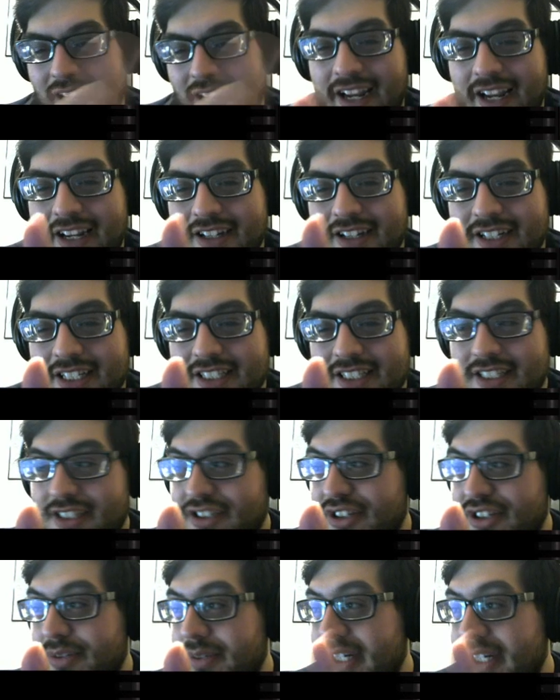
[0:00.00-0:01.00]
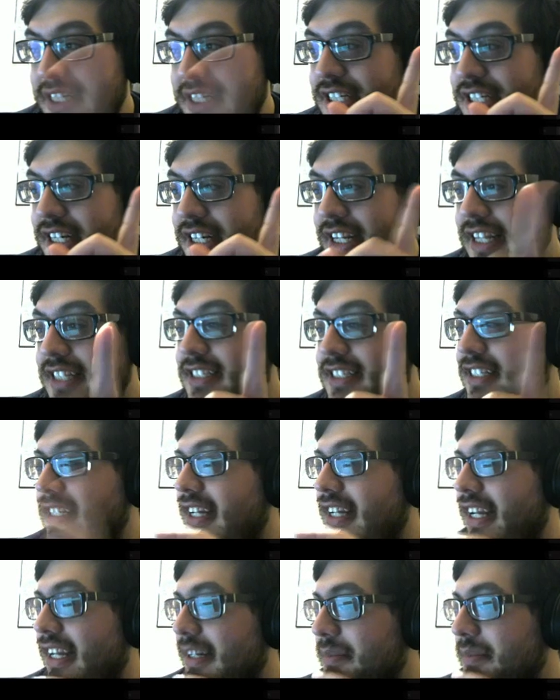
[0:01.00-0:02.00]
Aliens Extermination is a
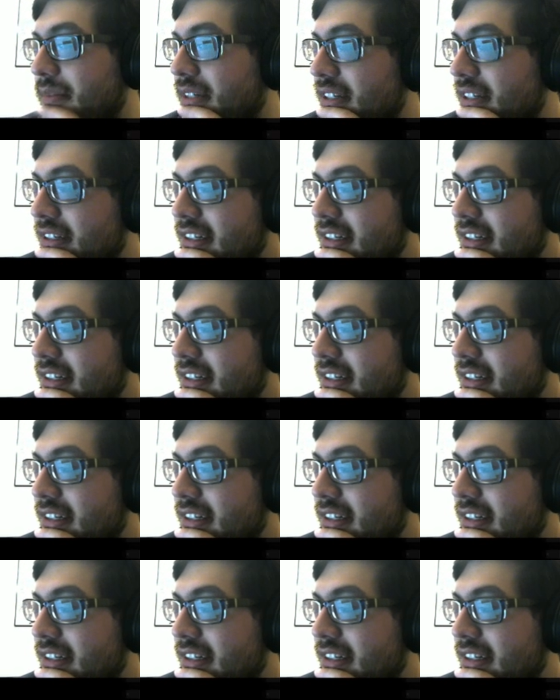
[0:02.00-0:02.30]
game.